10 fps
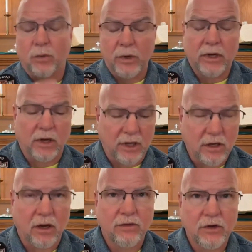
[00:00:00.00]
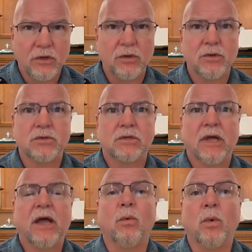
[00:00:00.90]
So we click on the news
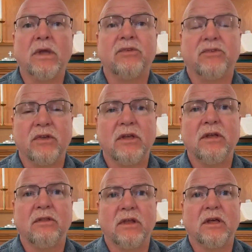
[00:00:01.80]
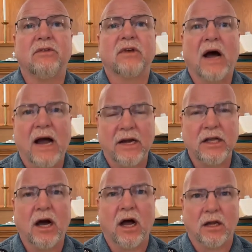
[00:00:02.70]
and we see these
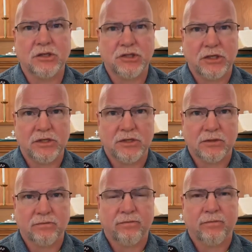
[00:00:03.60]
ideologies,